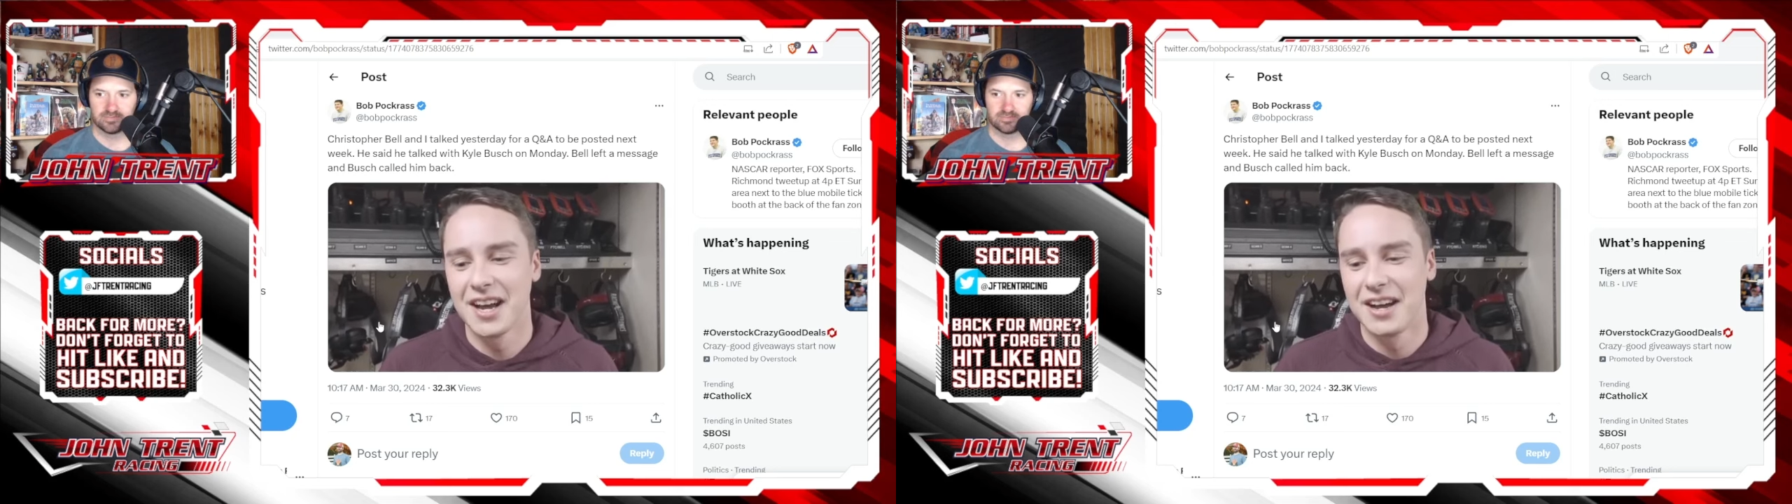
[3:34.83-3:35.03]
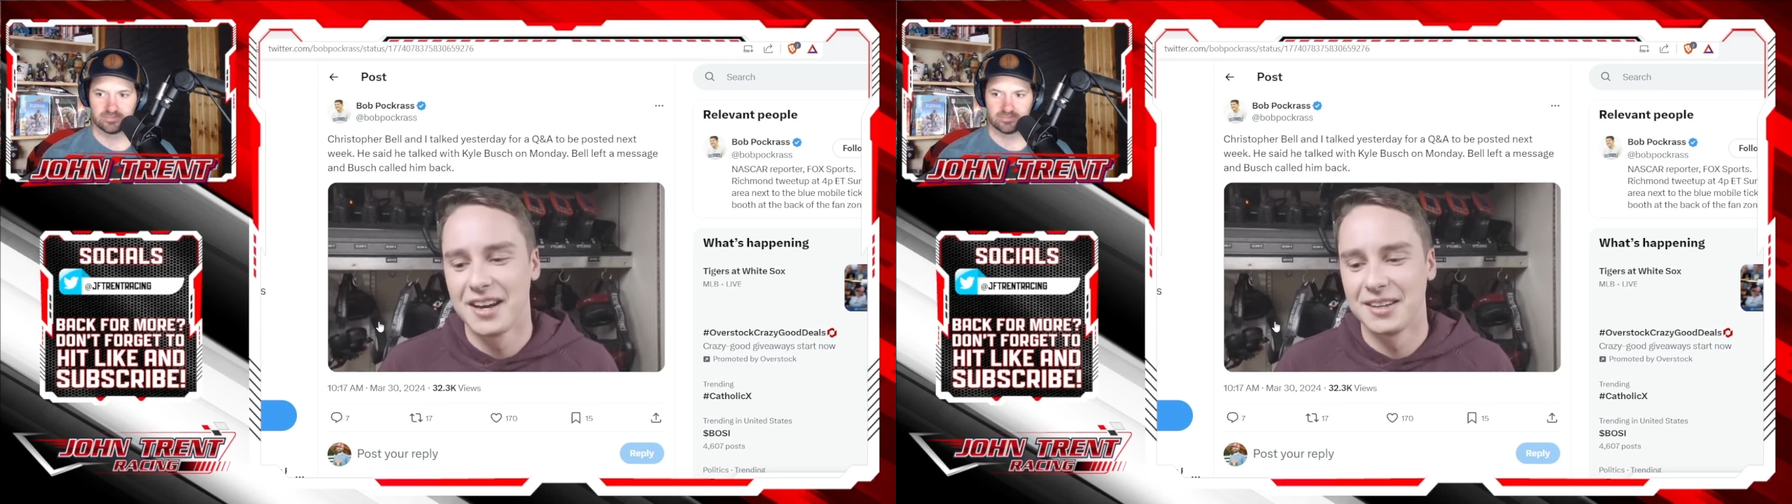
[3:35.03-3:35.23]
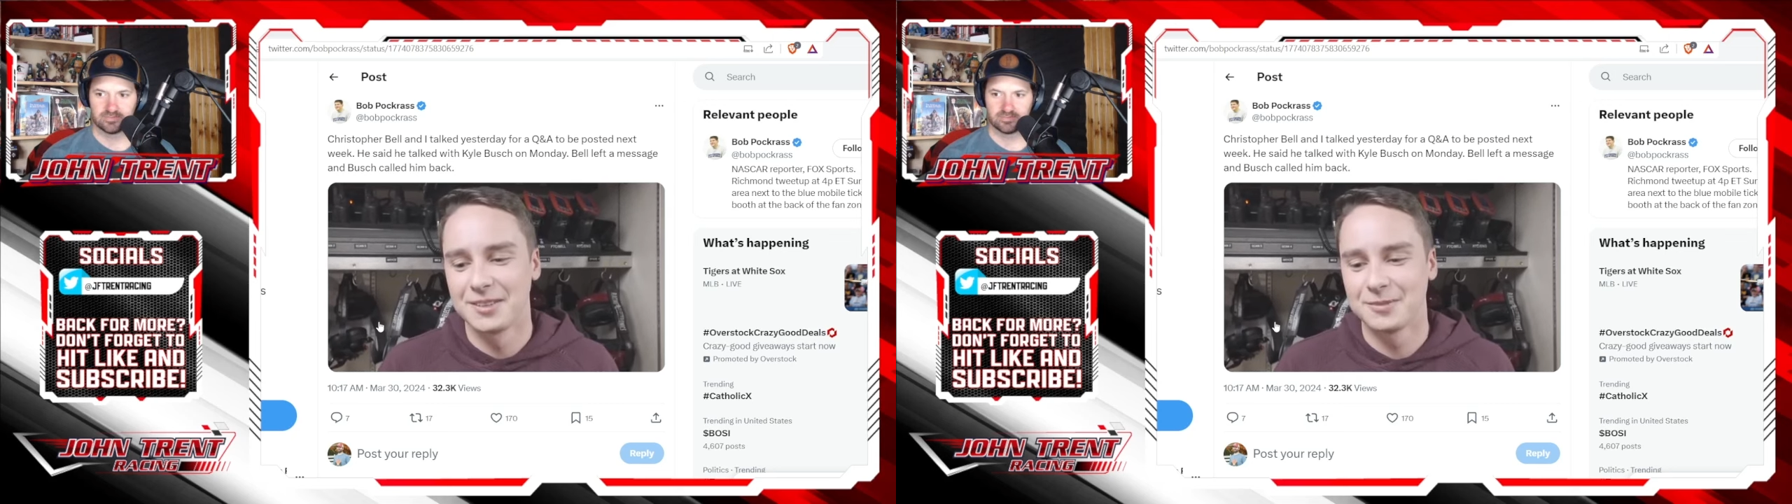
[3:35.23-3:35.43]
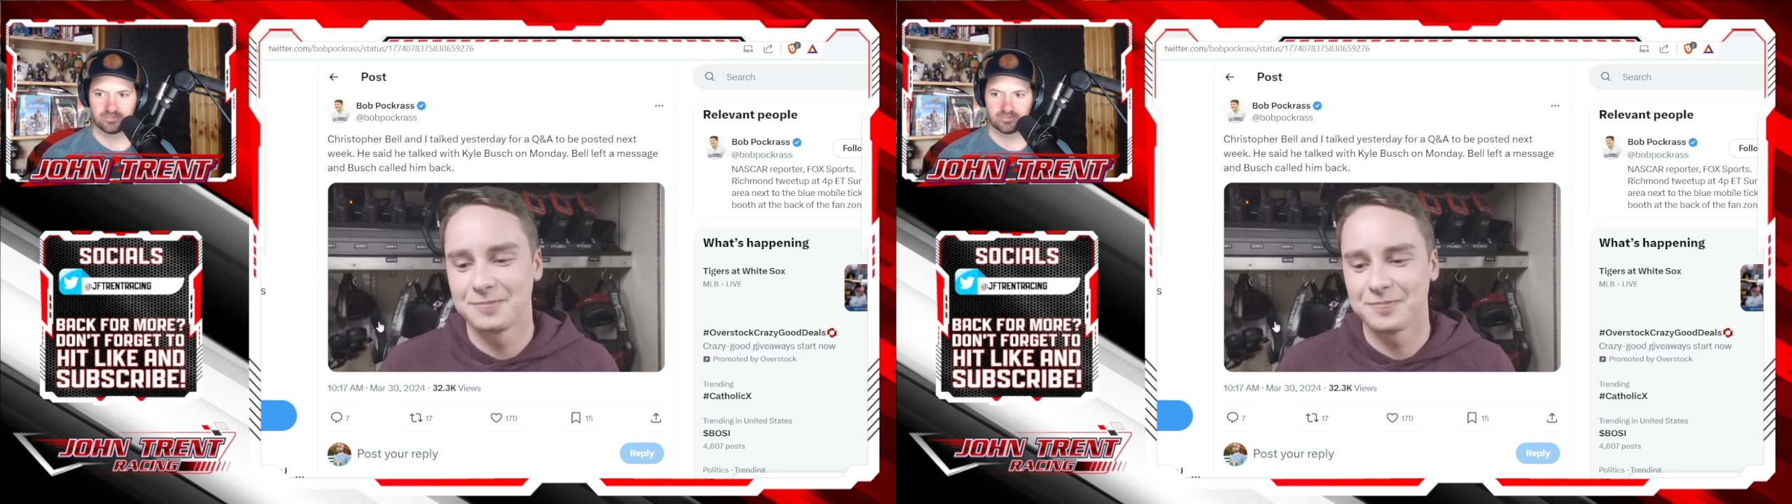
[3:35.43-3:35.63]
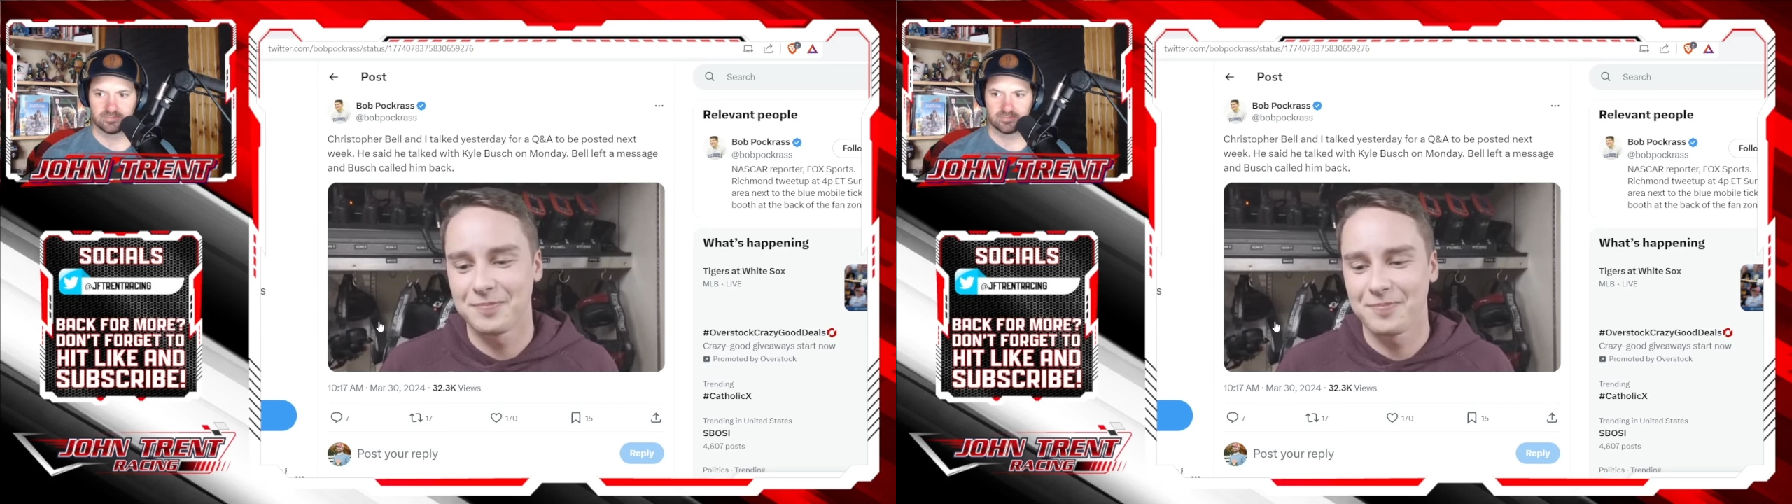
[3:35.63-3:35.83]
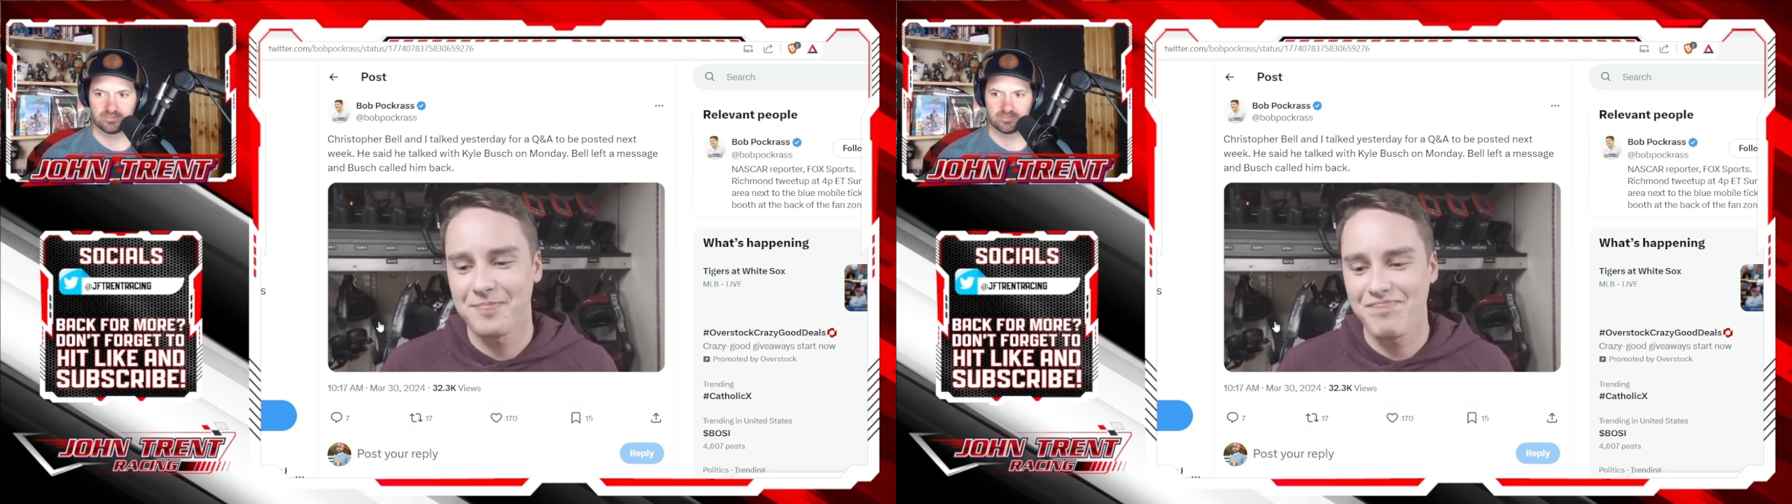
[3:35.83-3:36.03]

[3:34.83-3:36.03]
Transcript: and say nothing